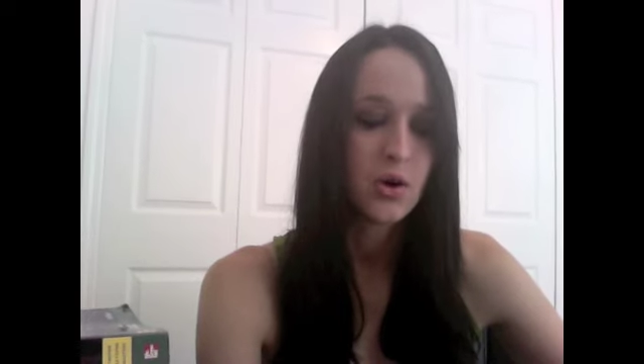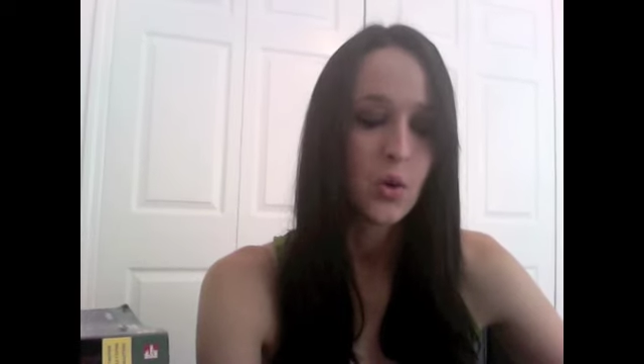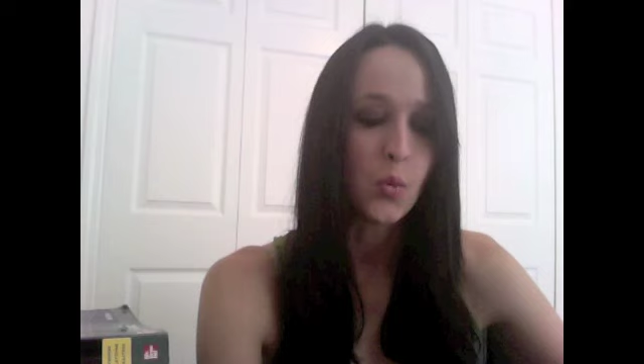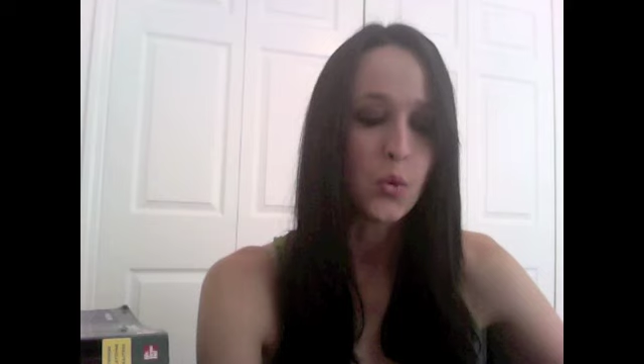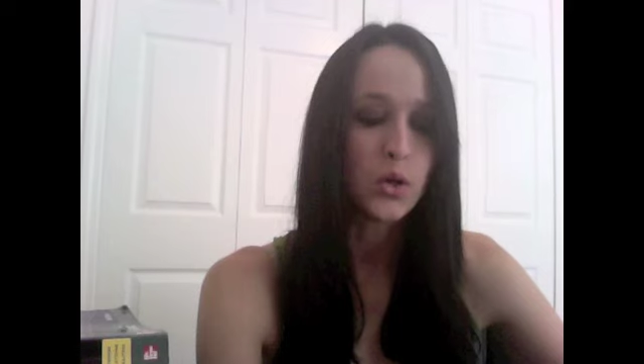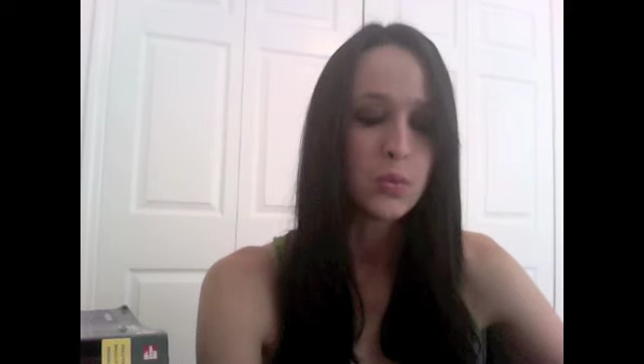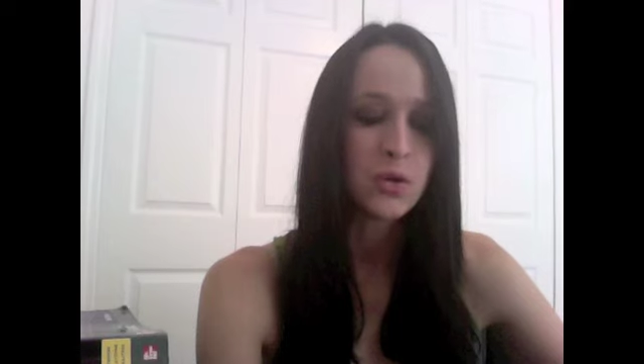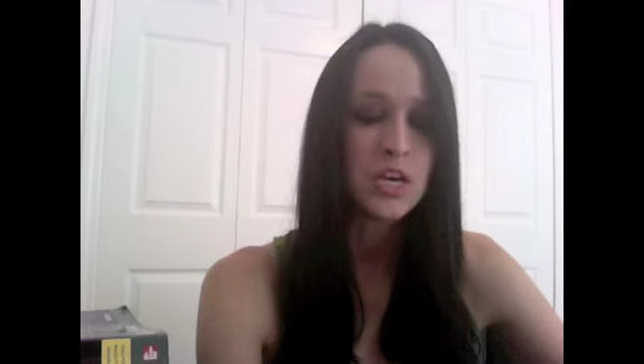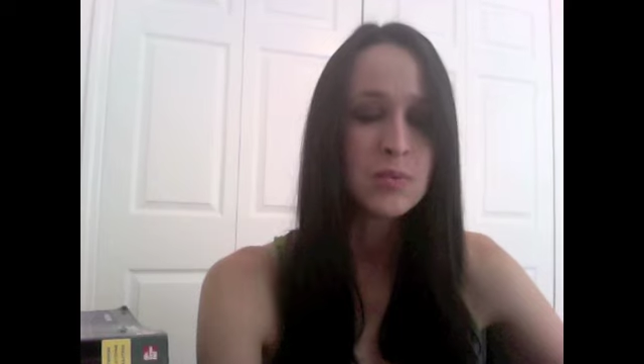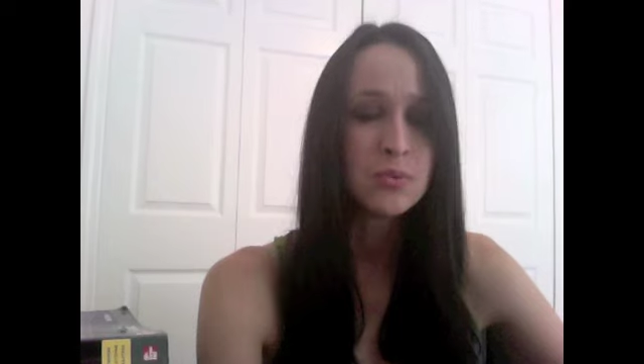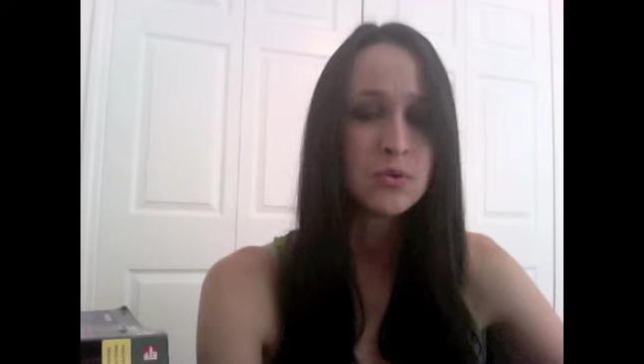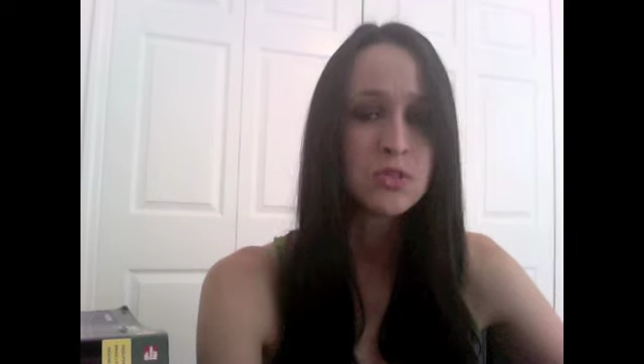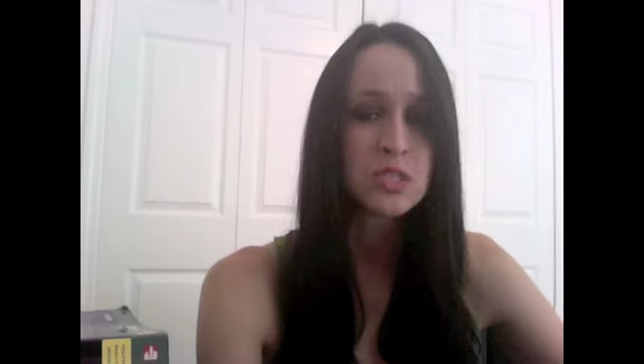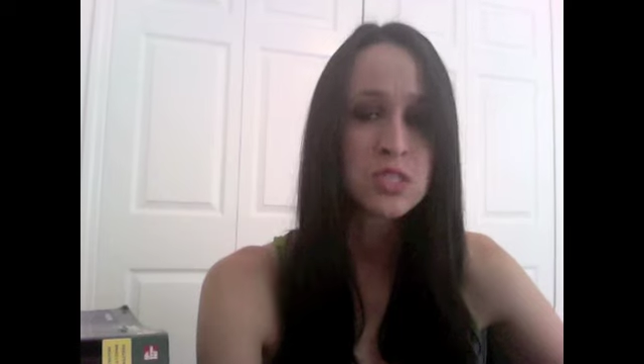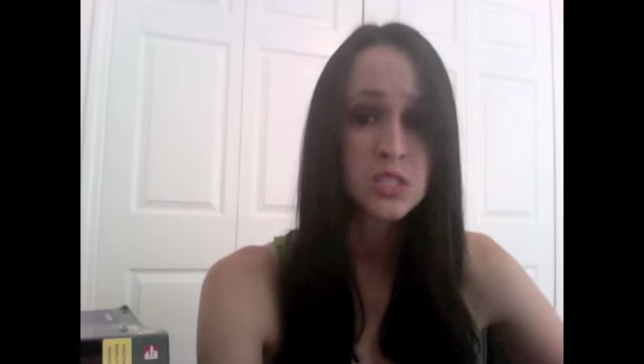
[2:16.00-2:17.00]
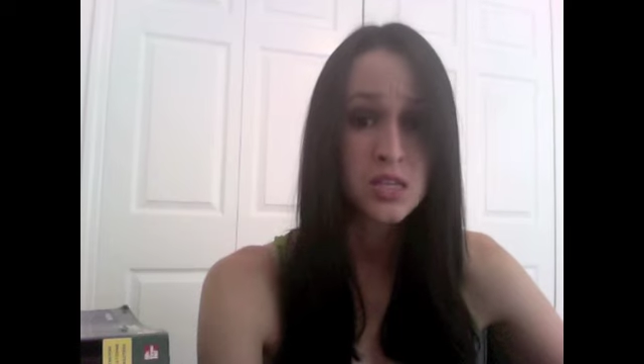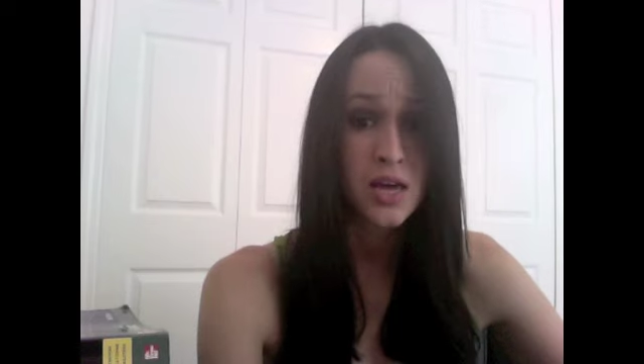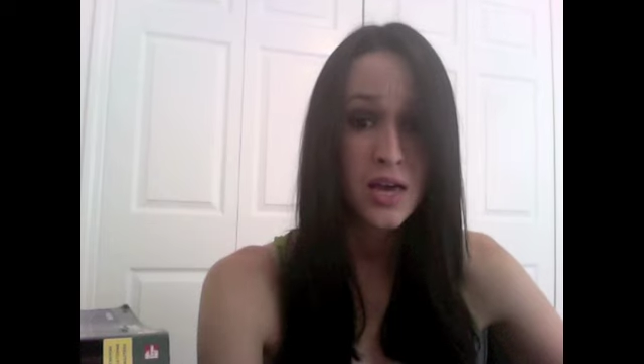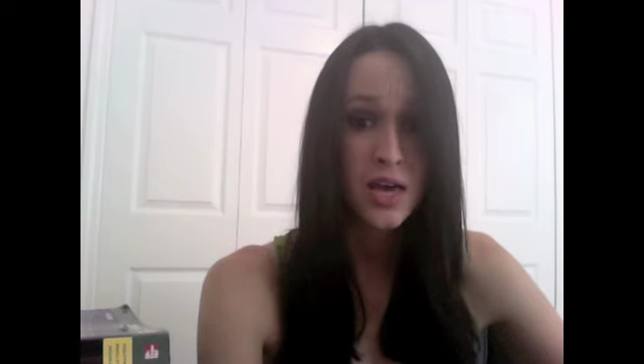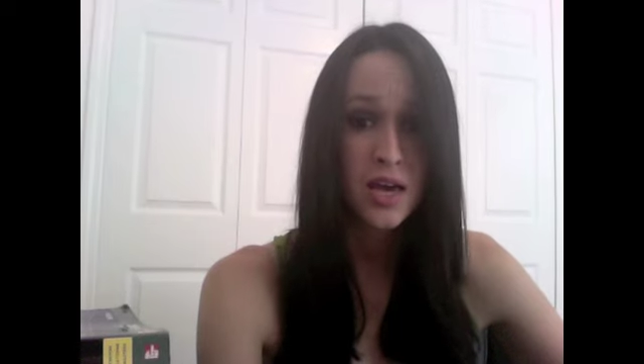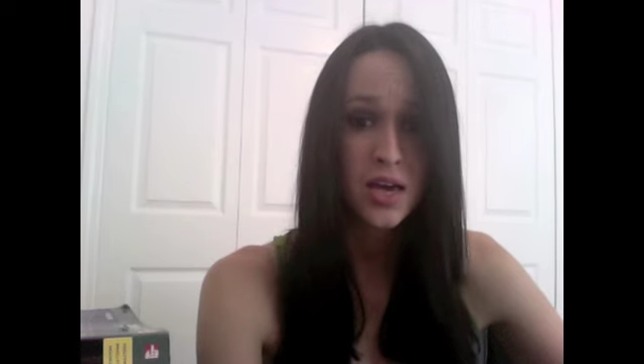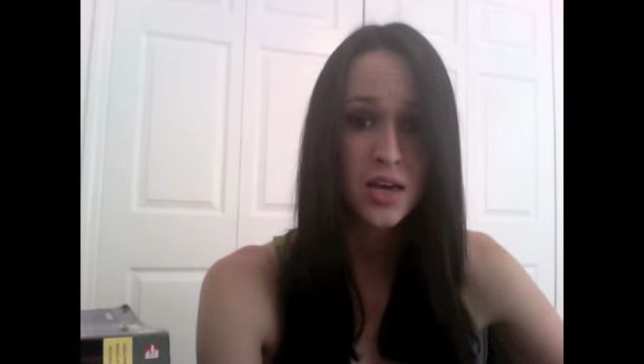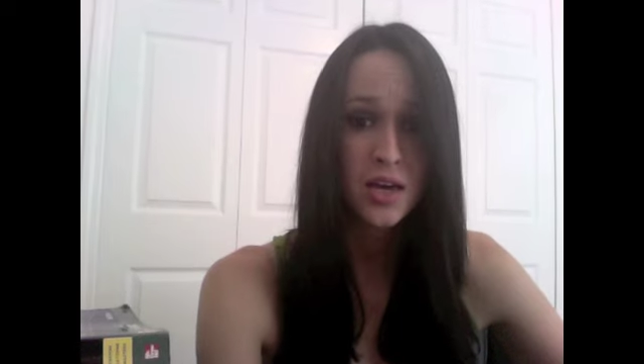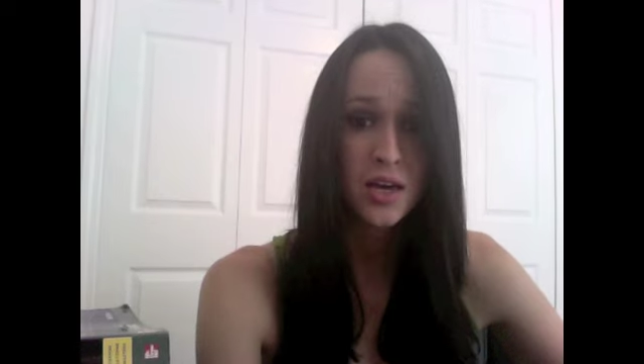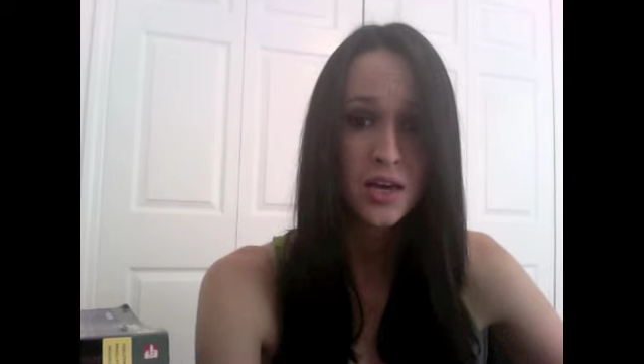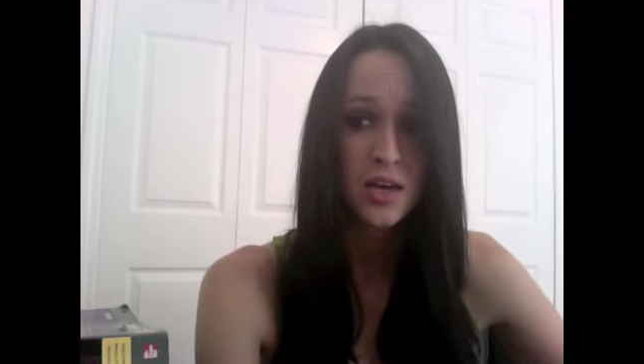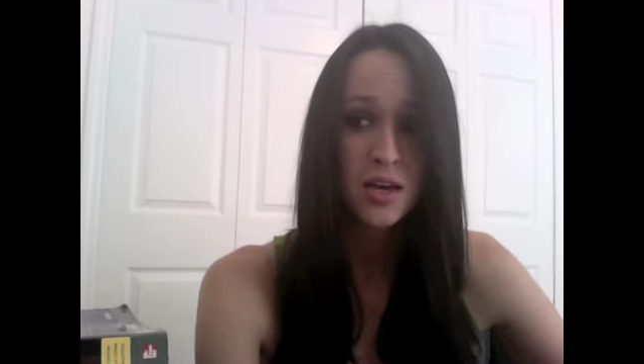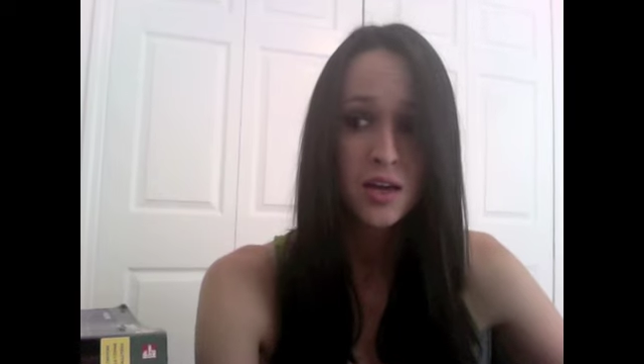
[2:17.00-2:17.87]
when people say